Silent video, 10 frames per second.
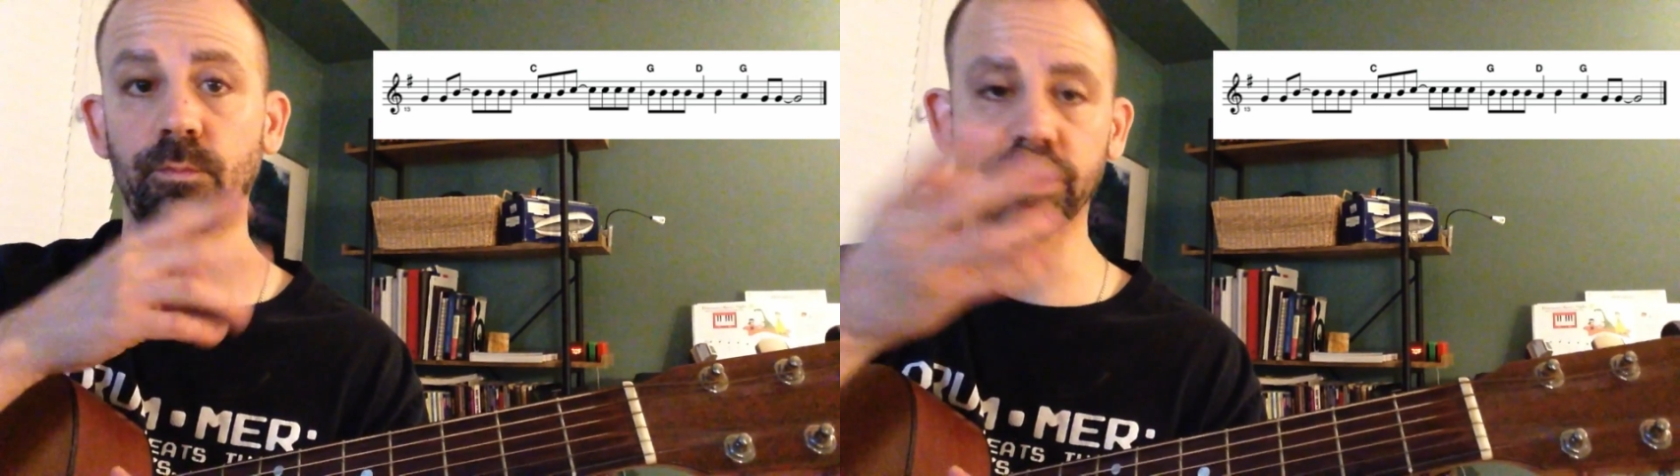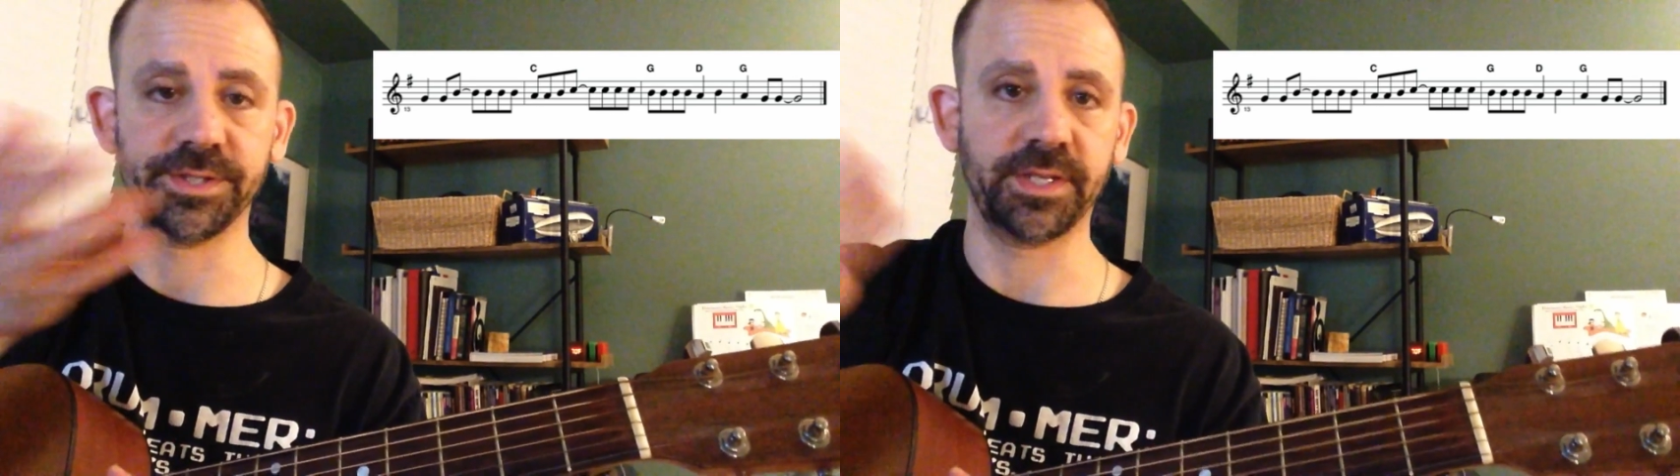
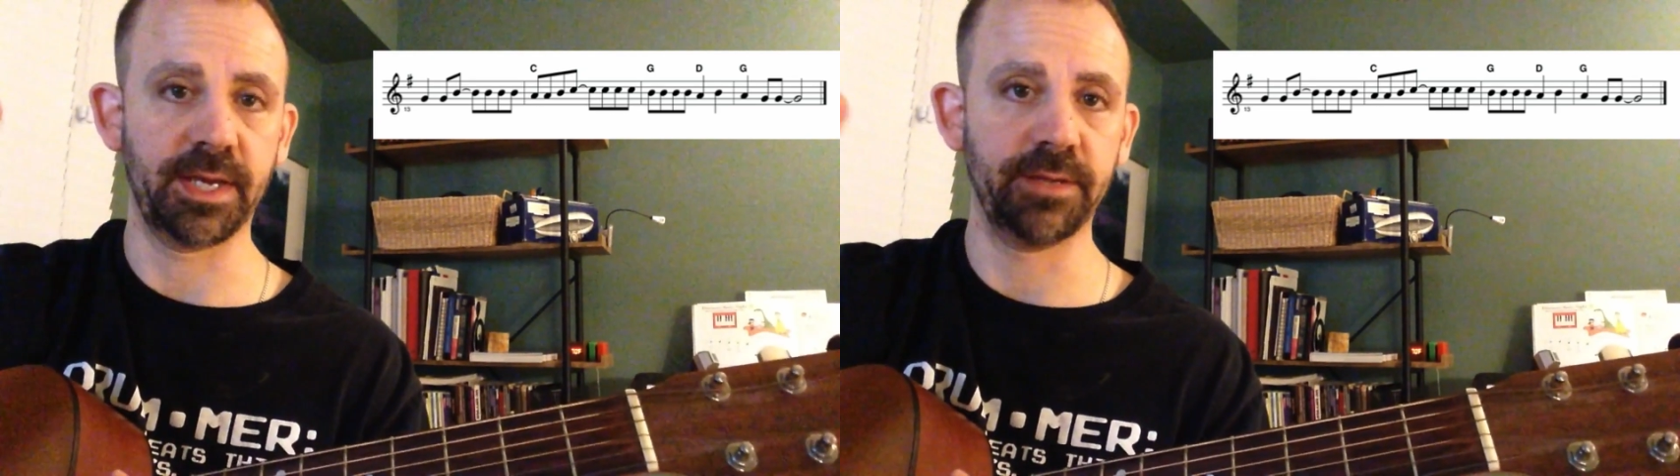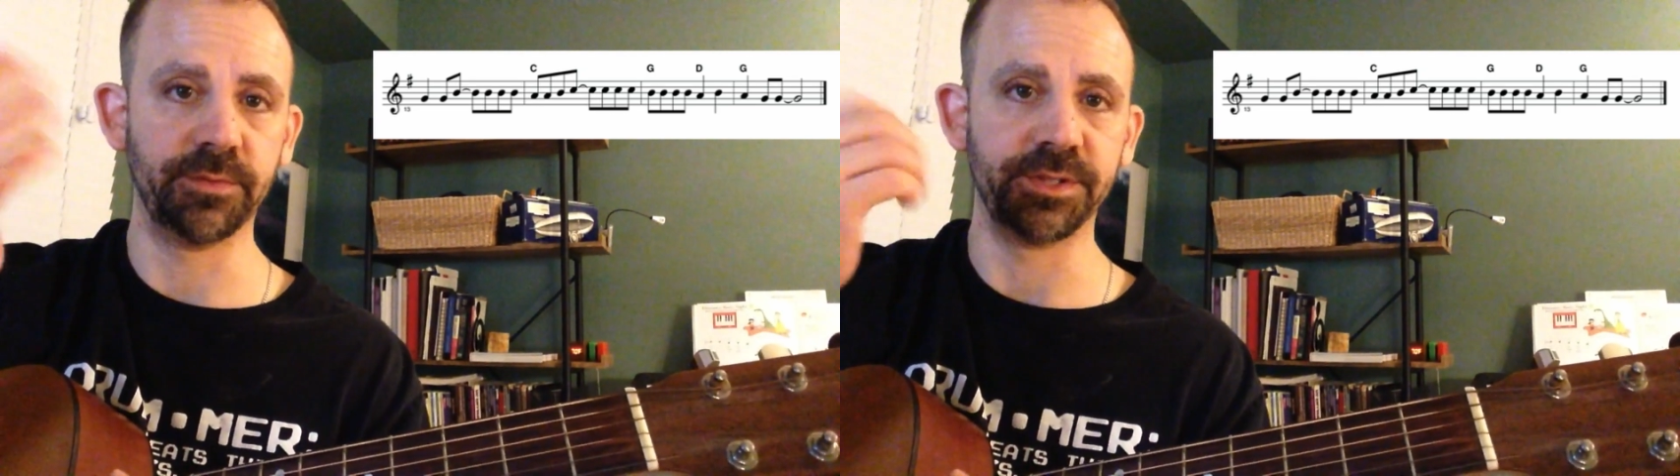once
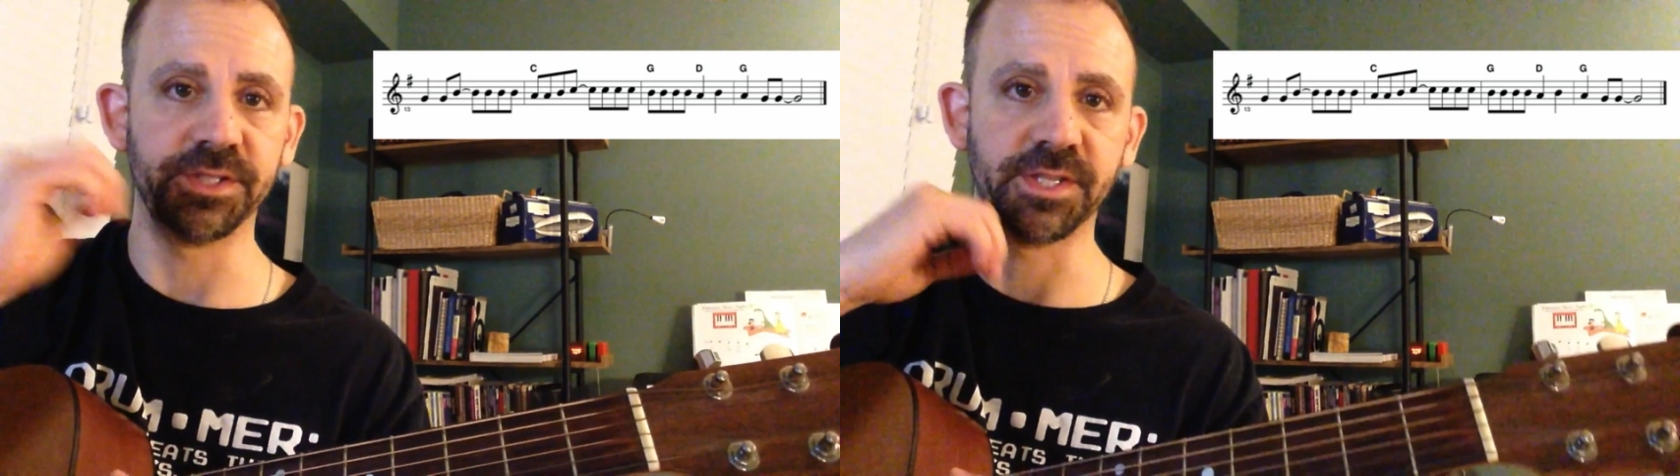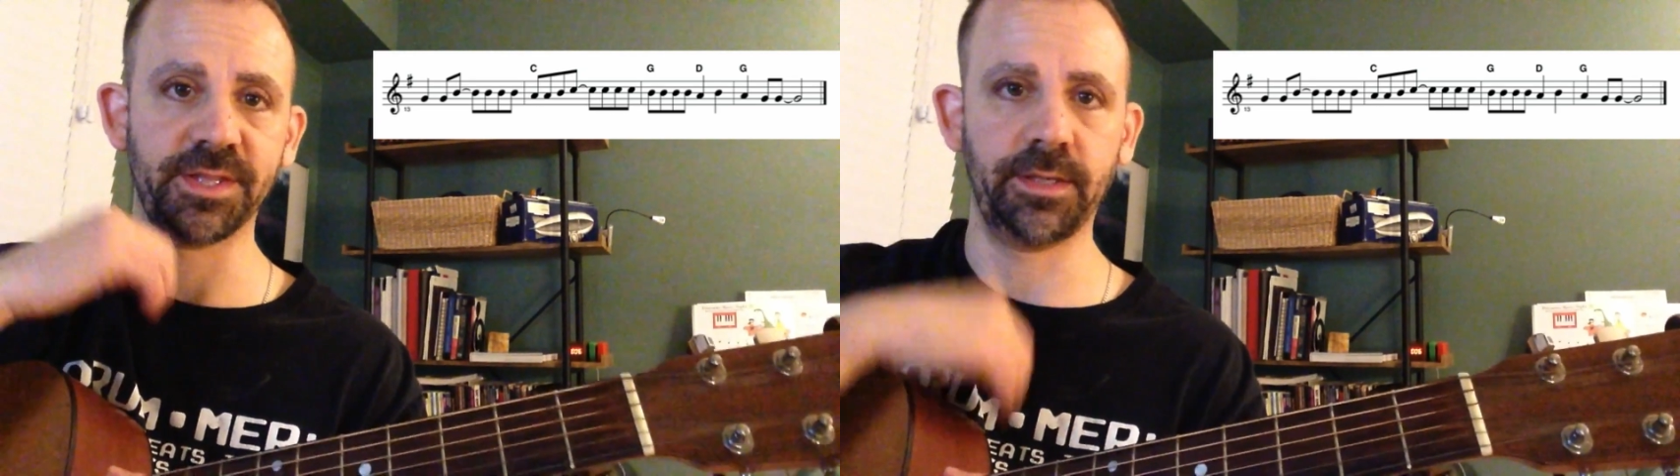again, which
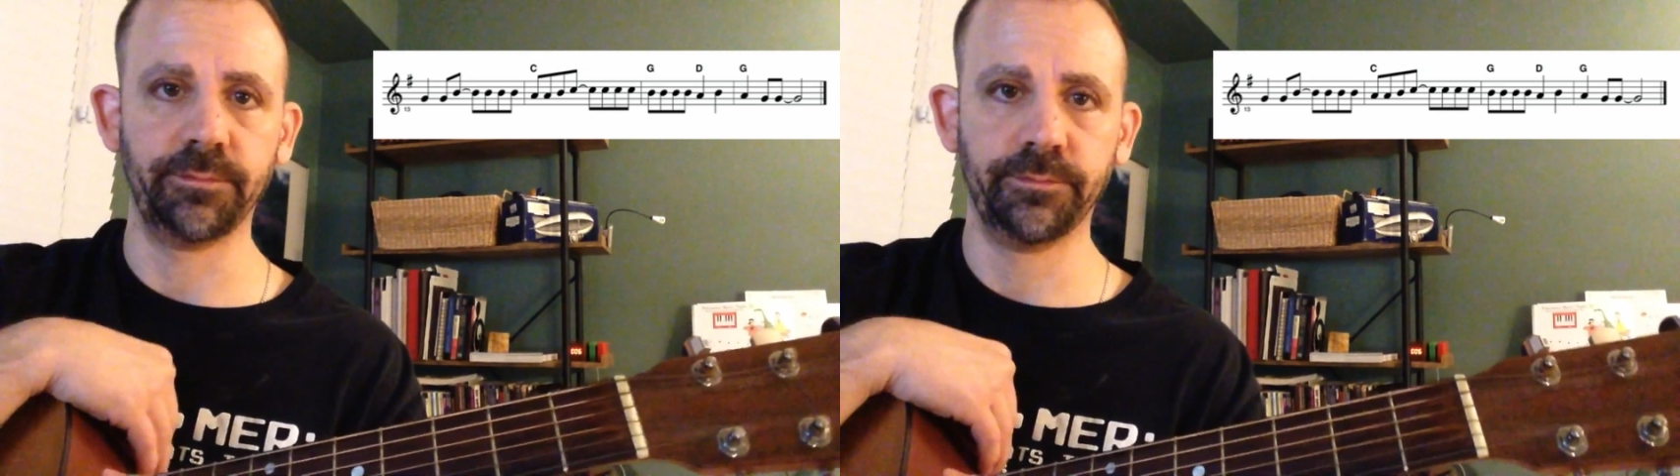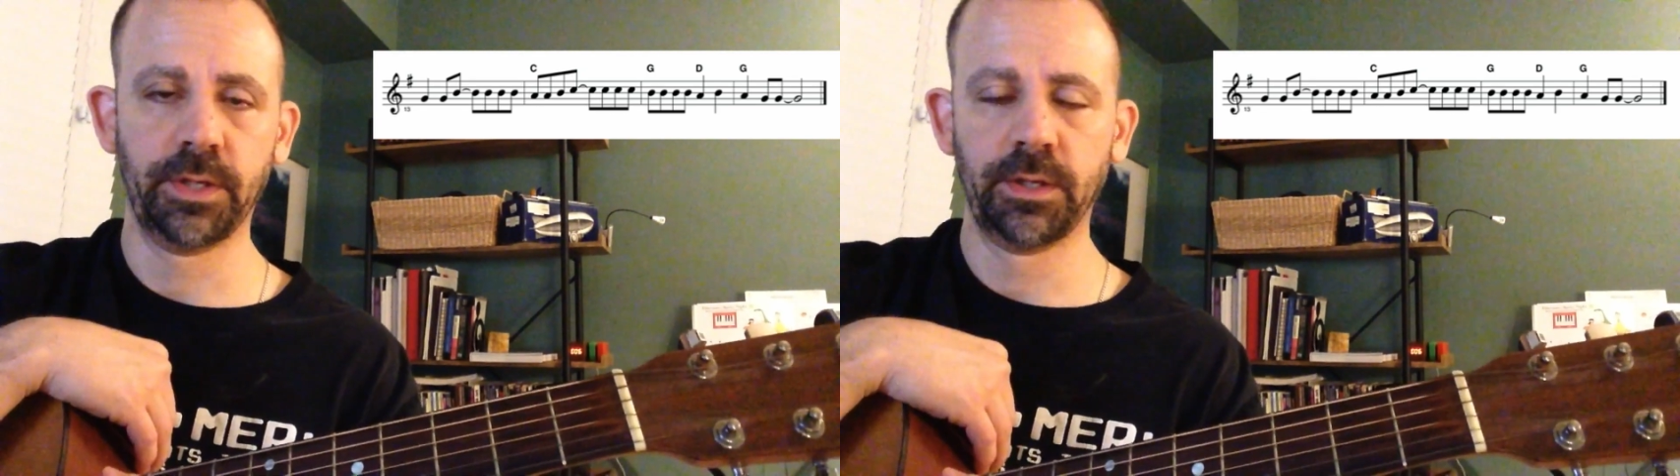is the theme